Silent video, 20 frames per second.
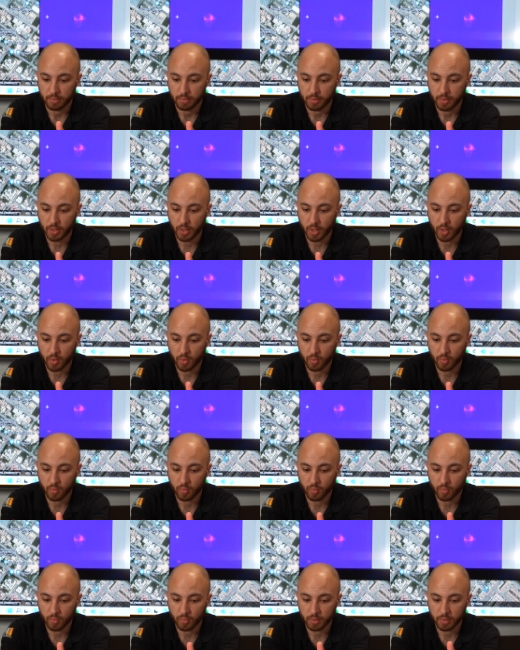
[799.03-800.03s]

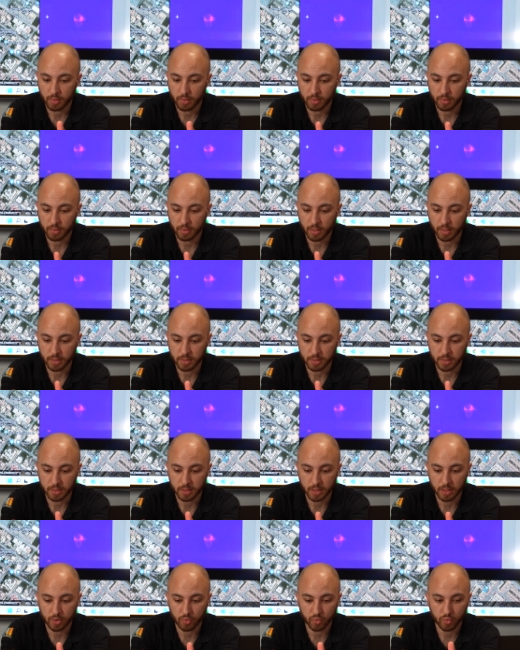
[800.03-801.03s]
no. There is
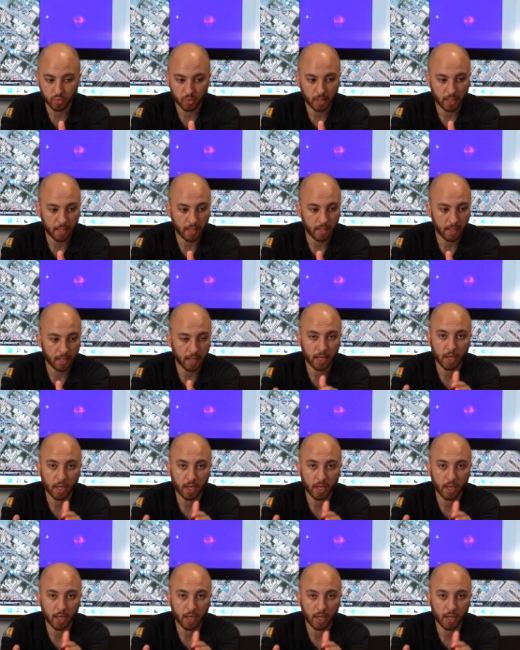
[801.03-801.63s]
0 delay.